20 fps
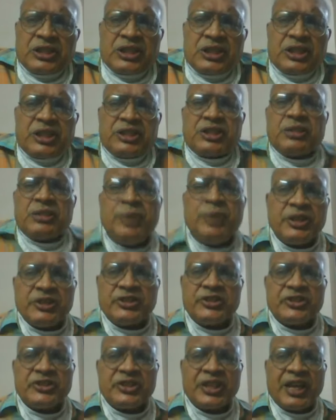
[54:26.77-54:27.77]
Consideration
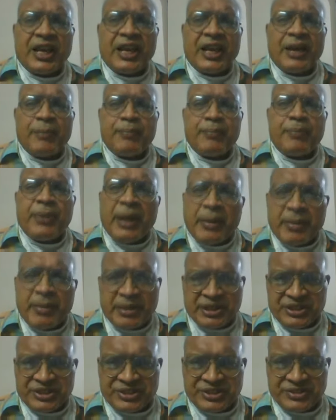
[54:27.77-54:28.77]
means
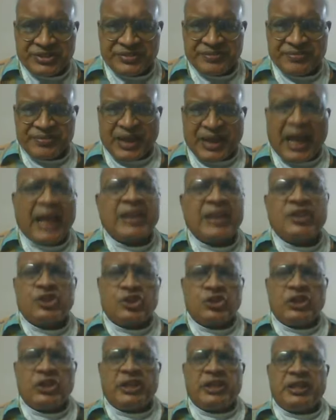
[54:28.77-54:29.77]
payment.
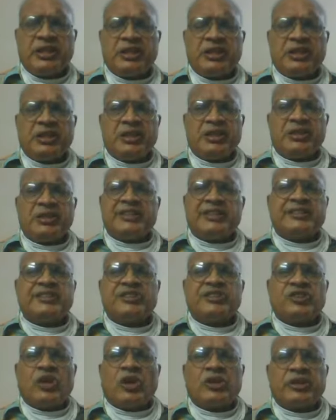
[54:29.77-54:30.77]
Actually,
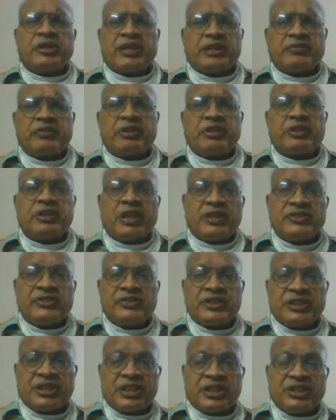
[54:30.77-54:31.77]
this is contract, not
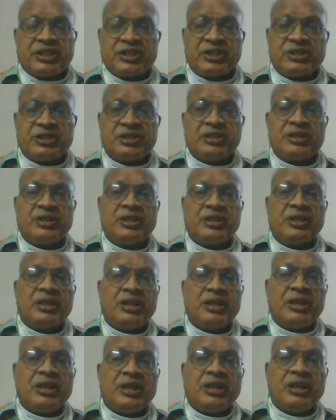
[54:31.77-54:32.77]
consideration,
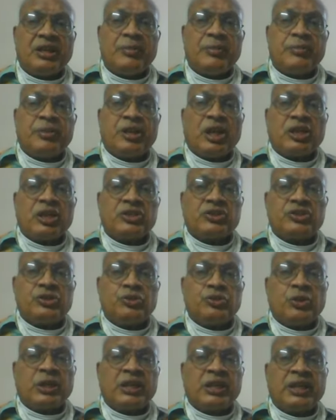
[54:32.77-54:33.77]

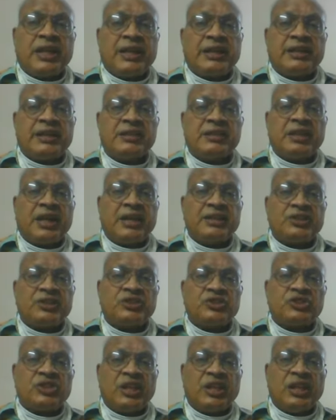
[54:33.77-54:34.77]
because you are getting
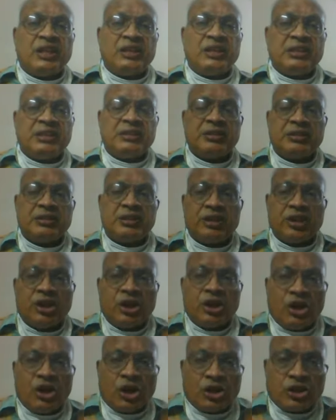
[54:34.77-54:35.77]
either sale
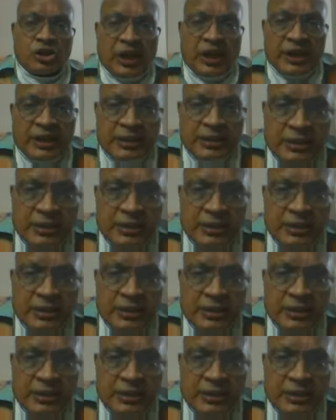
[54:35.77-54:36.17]
or